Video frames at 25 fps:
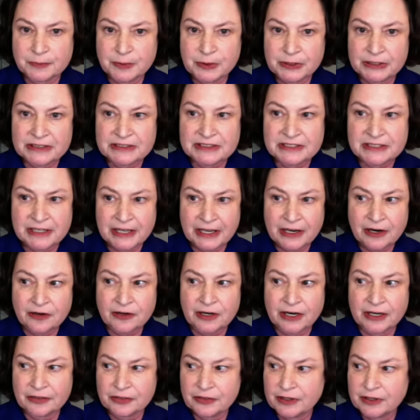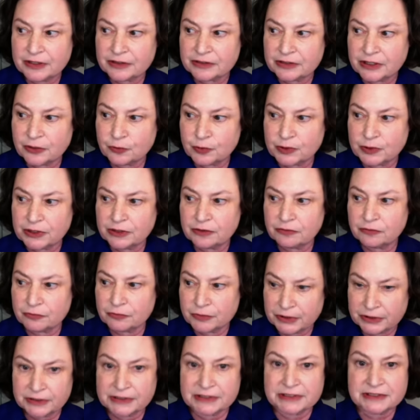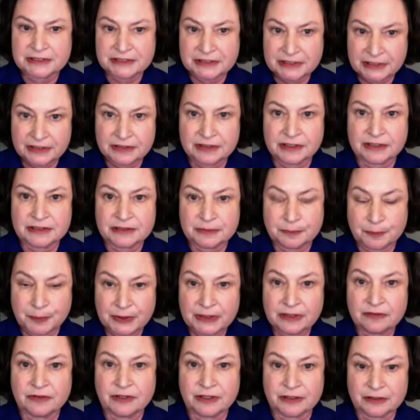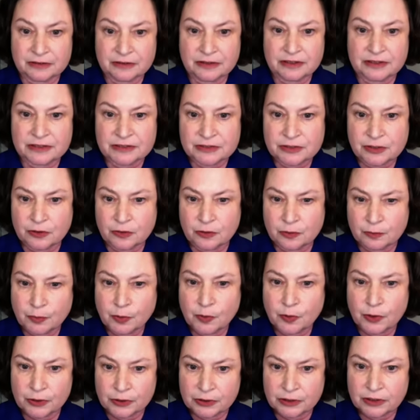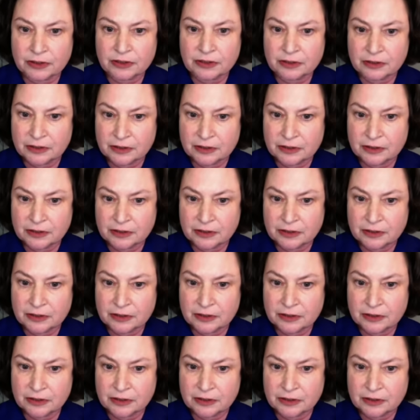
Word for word: but it's there, I think, that we really see this pivot that's so important.